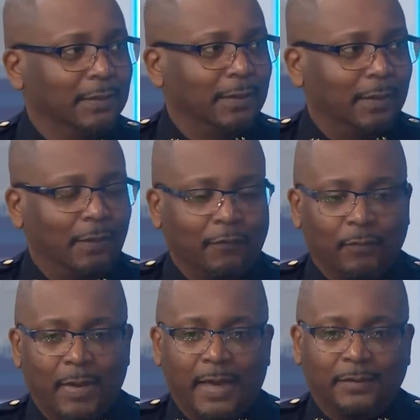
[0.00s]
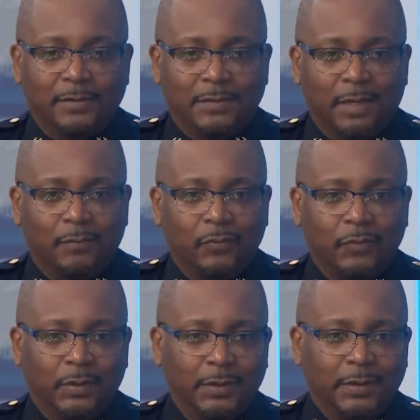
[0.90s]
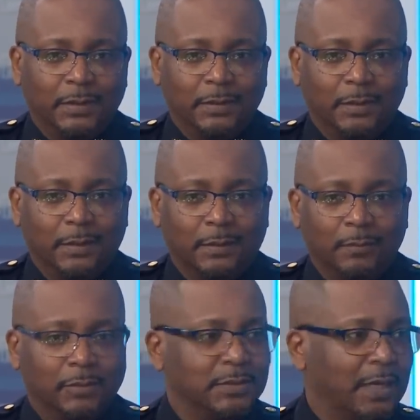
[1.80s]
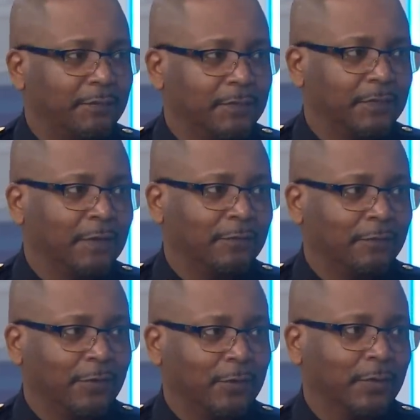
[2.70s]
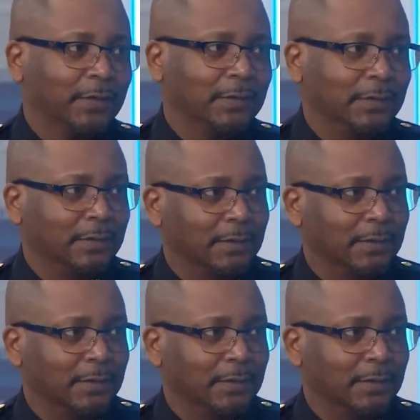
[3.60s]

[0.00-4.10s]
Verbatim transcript: uh, over matters that really could resolve themselves very quickly.